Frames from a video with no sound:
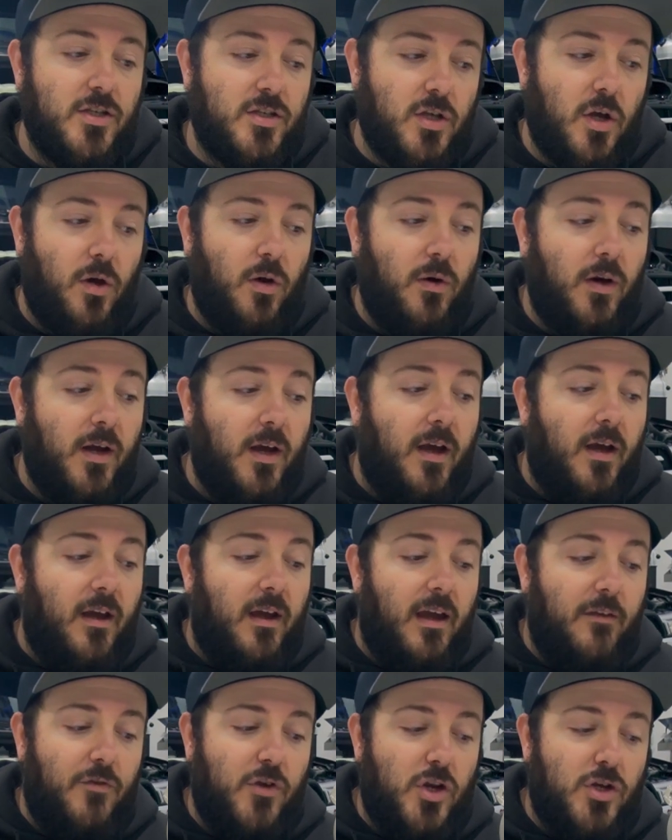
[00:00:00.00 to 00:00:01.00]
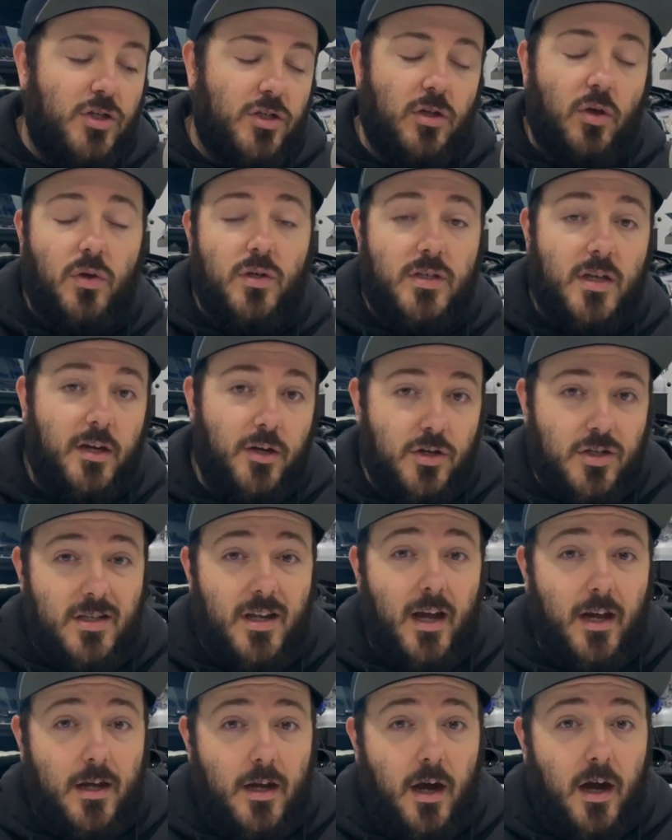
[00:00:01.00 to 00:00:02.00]
So if you just throw this on your
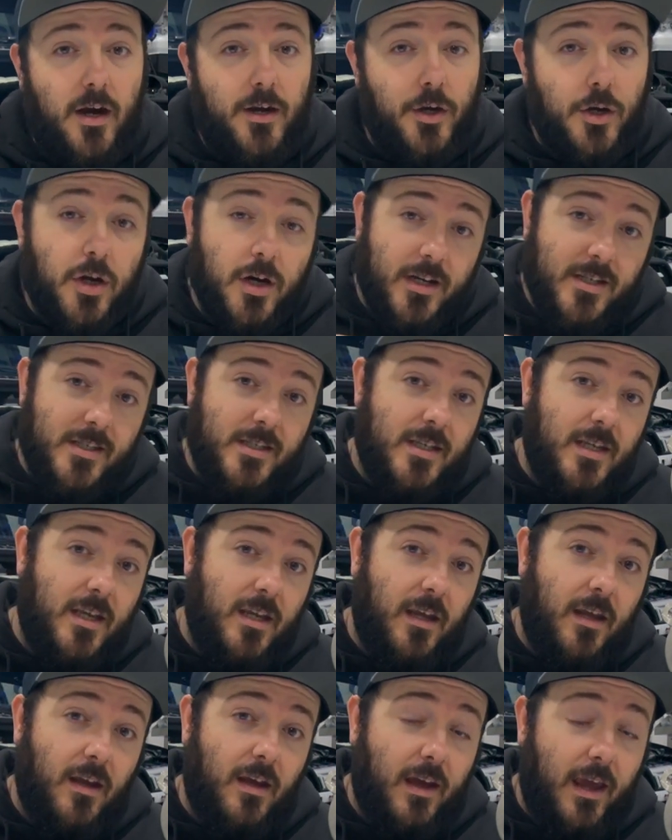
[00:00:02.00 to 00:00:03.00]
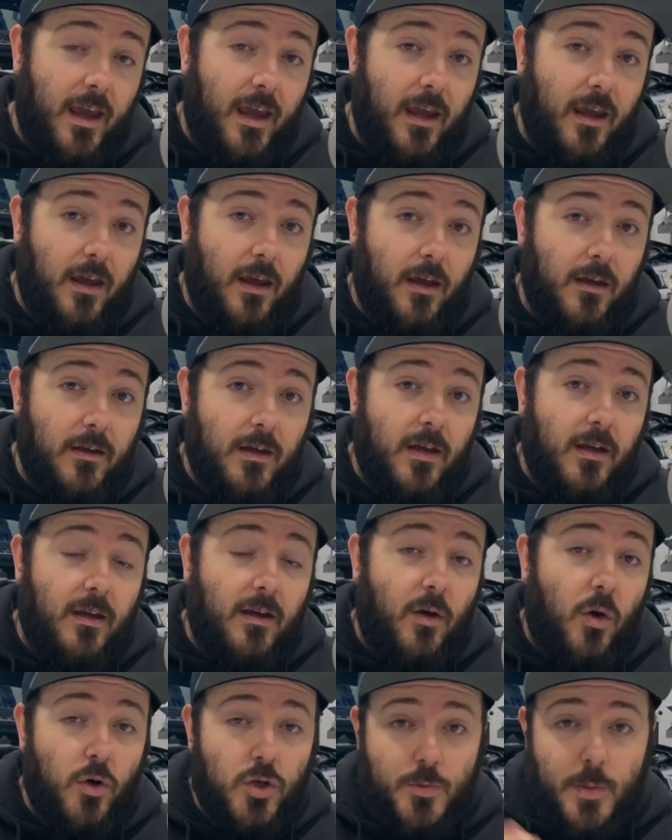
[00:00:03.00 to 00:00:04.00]
stock car, you're going to see a
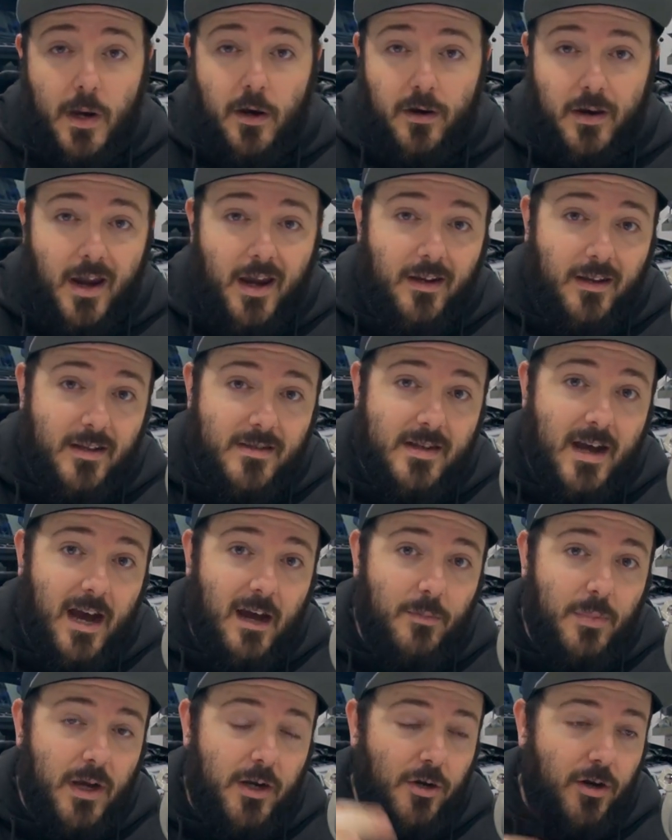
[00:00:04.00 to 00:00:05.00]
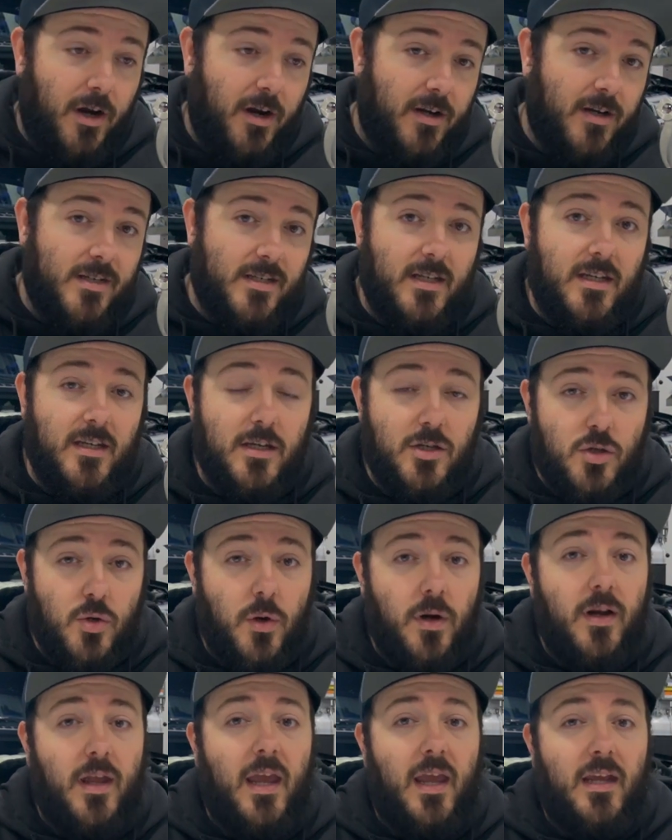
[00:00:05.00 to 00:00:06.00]
horsepower gain in the top end. You're not going to see any
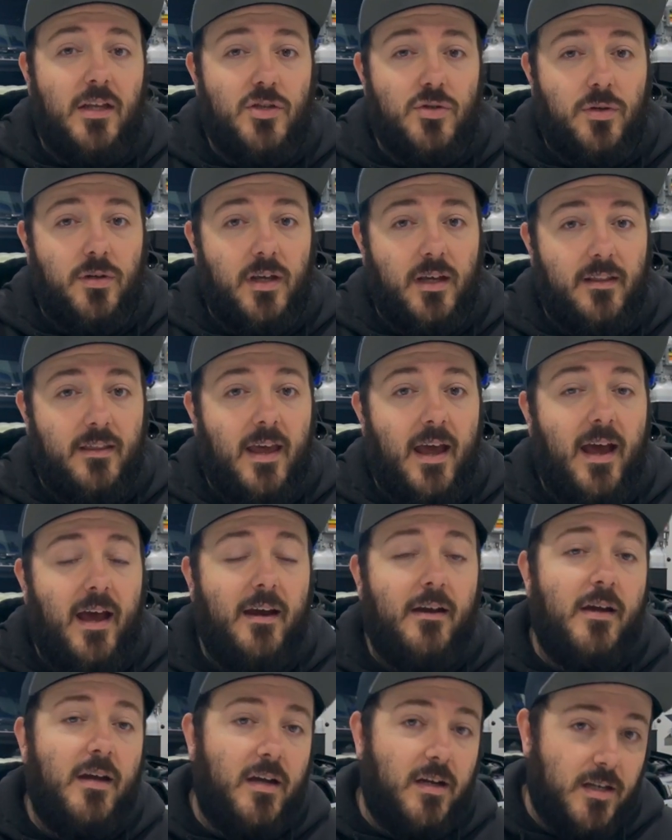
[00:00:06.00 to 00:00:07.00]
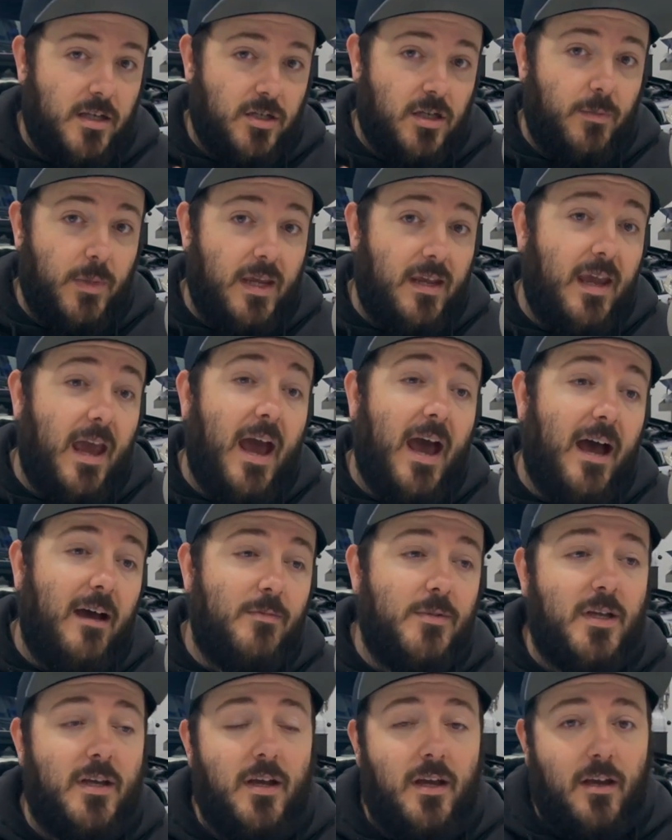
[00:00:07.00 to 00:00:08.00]
torque gains or anything like that because it's going to be
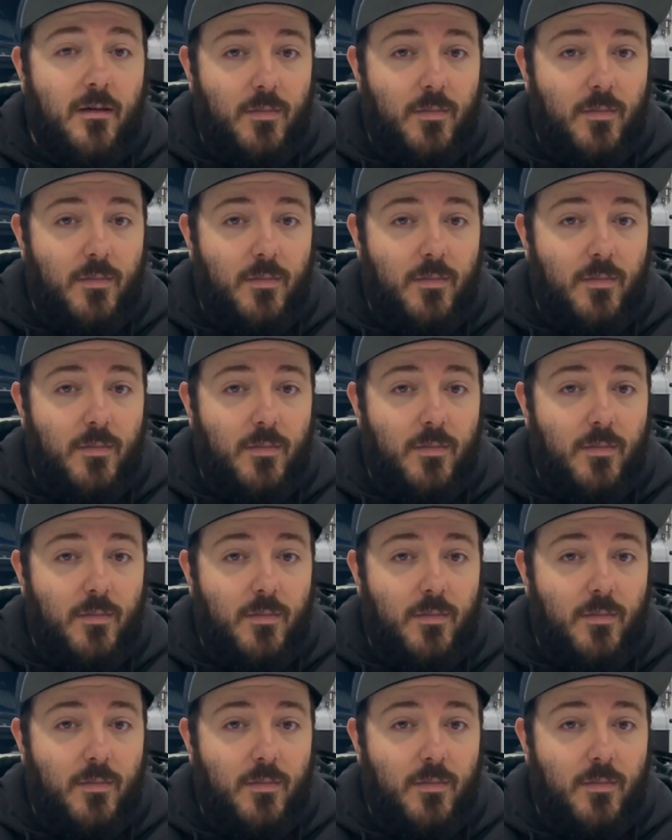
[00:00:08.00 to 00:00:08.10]
capped.